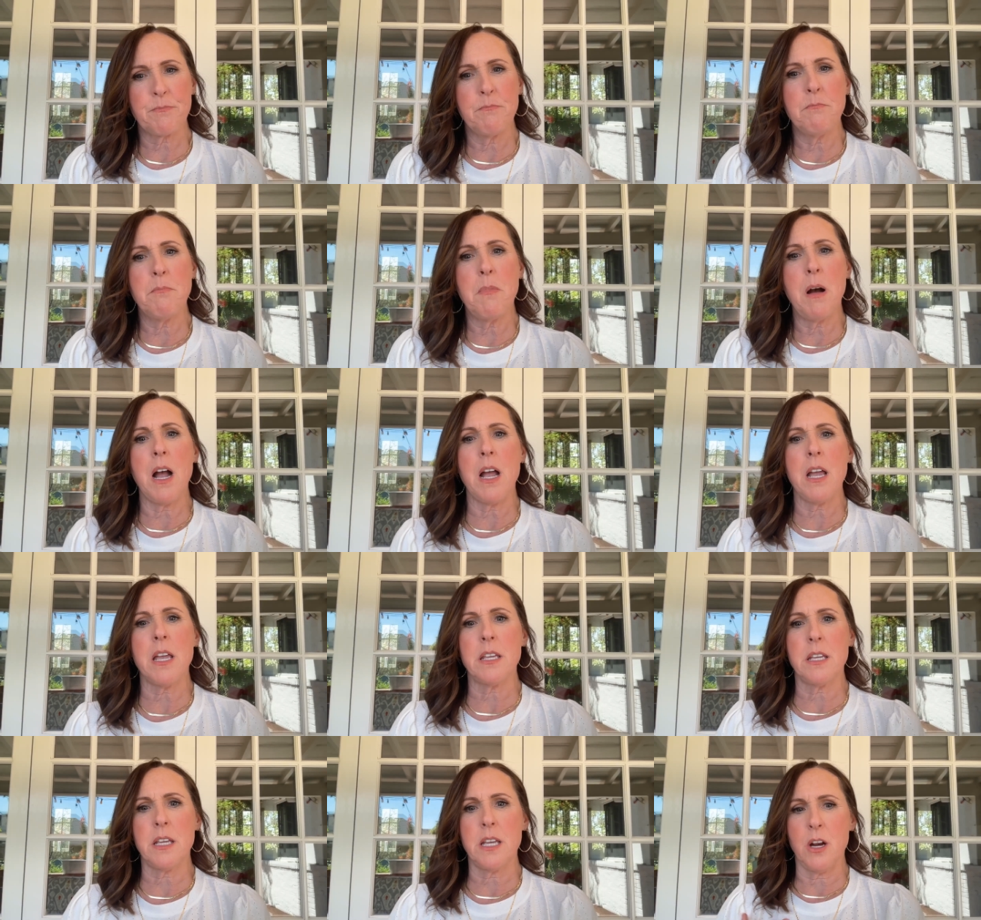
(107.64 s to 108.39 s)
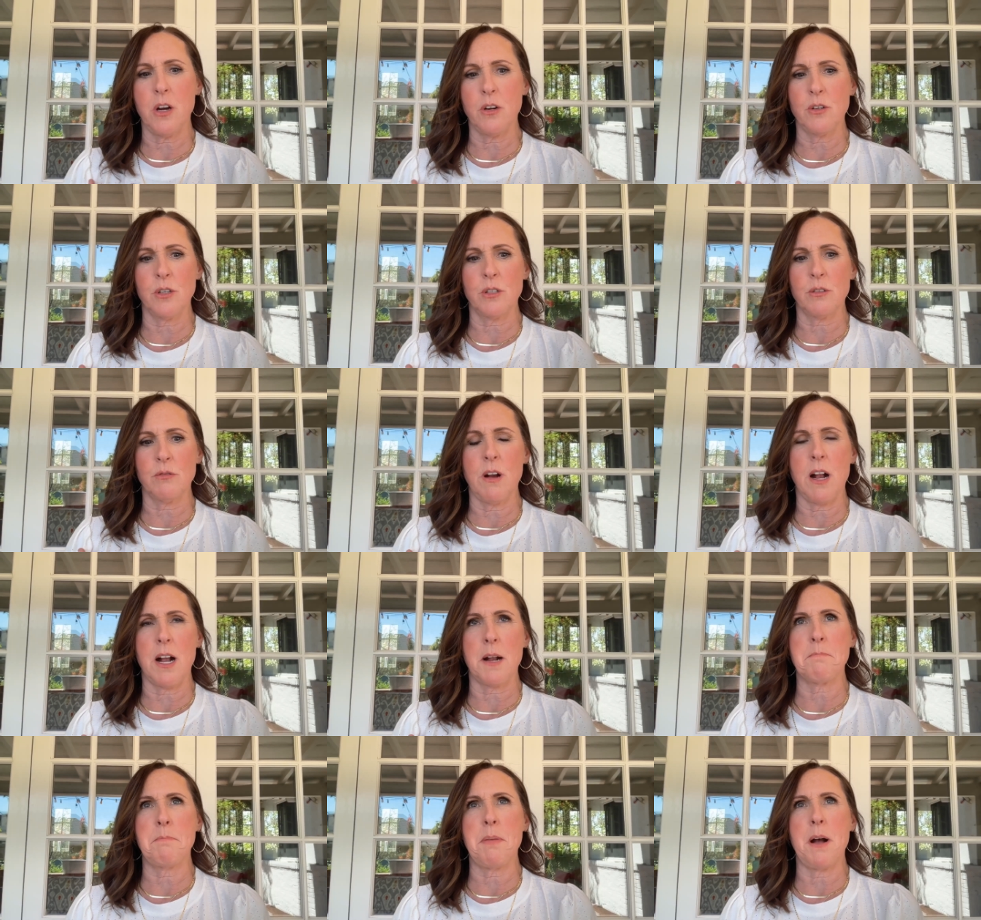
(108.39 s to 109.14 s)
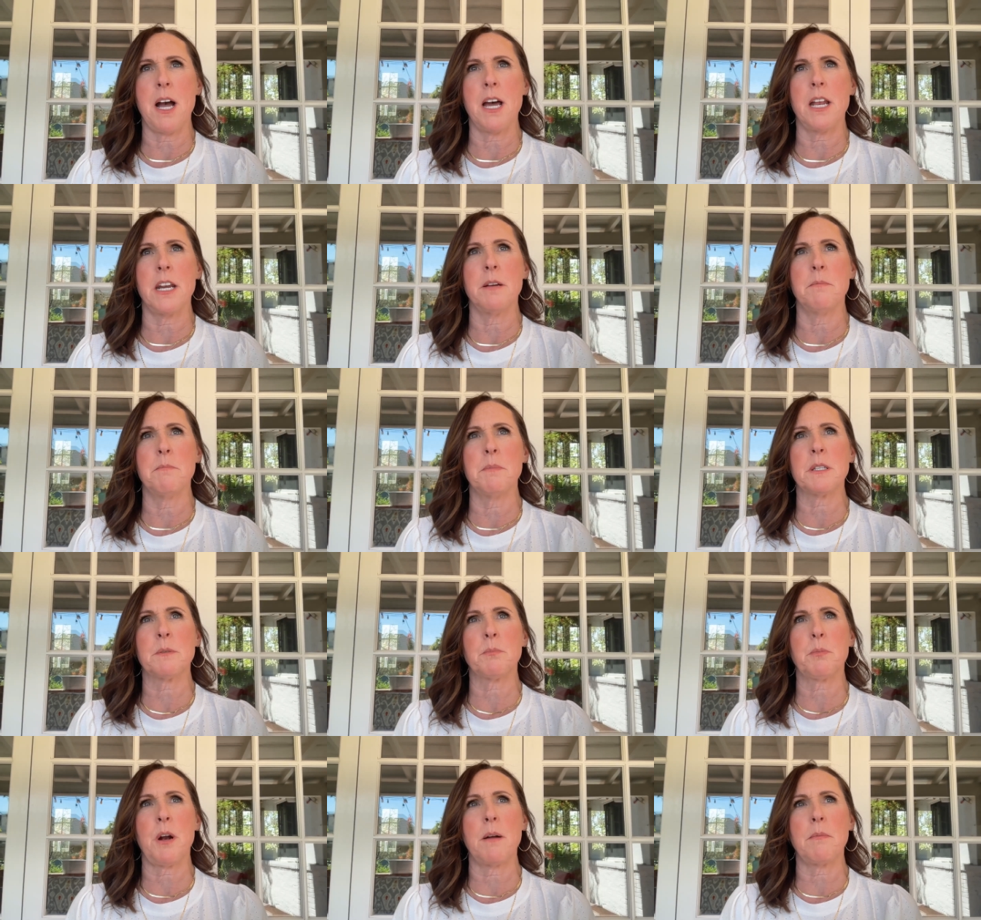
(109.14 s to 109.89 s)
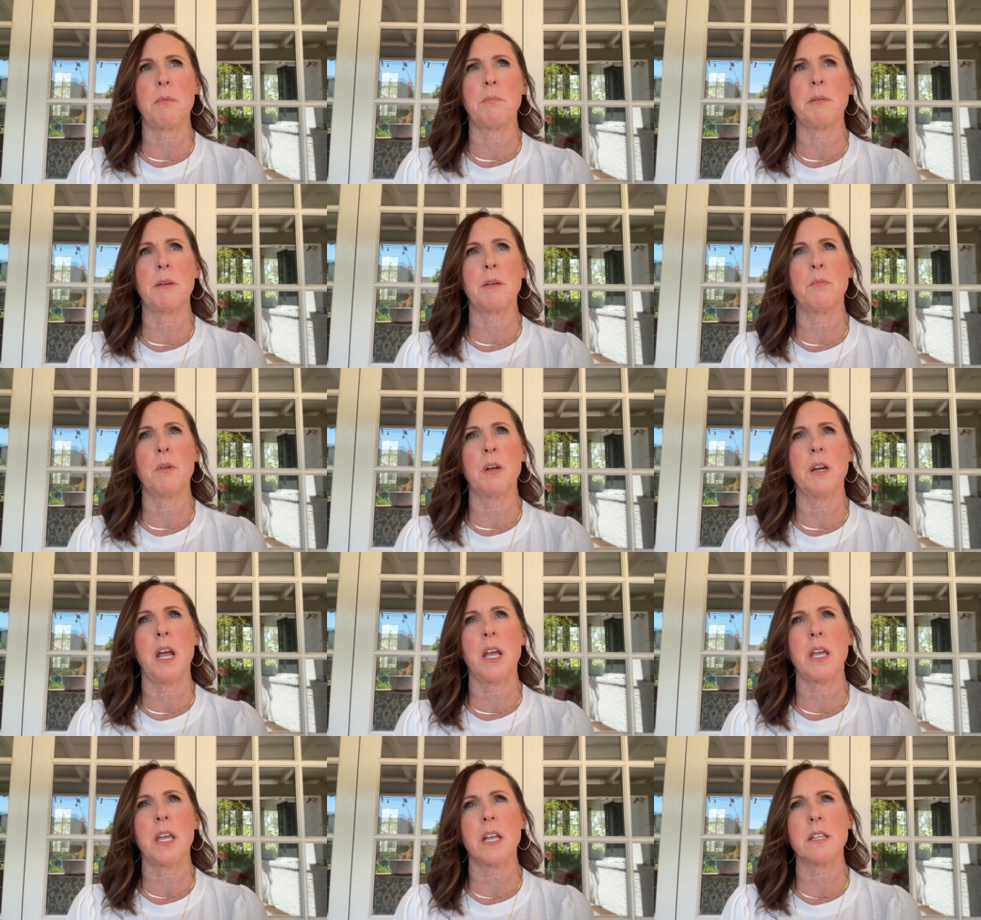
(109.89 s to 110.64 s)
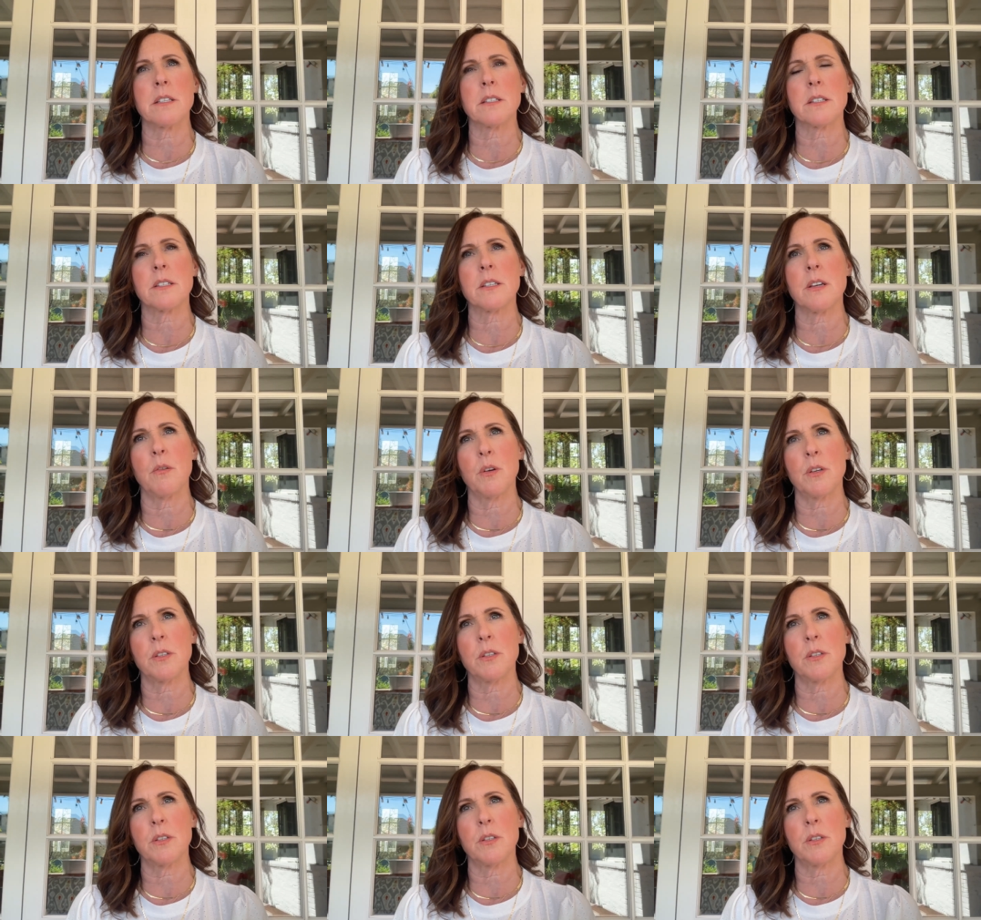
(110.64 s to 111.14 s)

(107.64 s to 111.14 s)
my character's rock bottom is probably when i get so